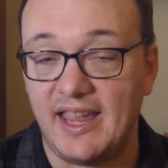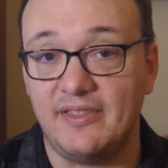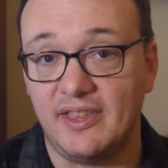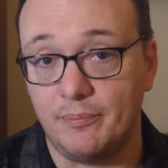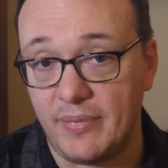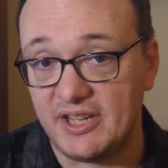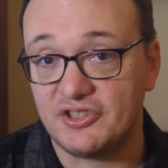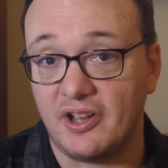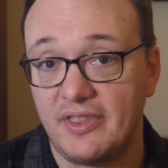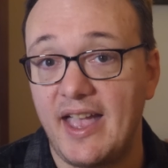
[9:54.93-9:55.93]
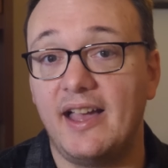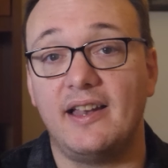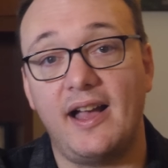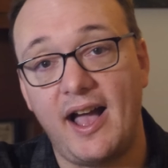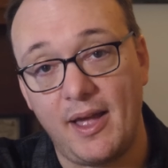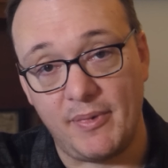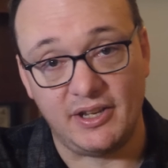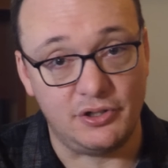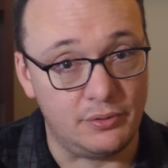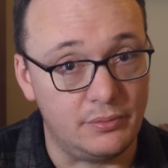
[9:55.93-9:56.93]
And then based on that, I
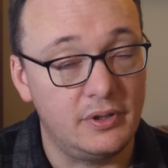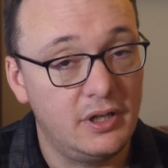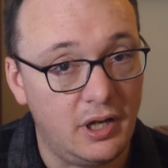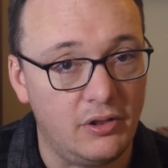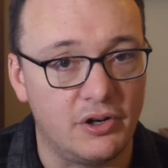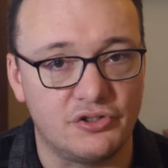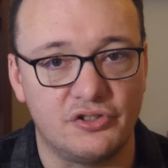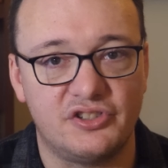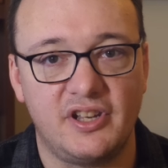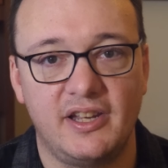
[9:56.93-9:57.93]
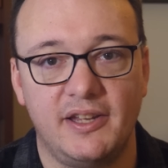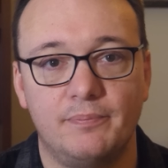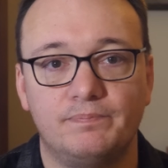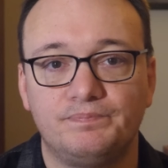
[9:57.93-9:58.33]
may do a larger study.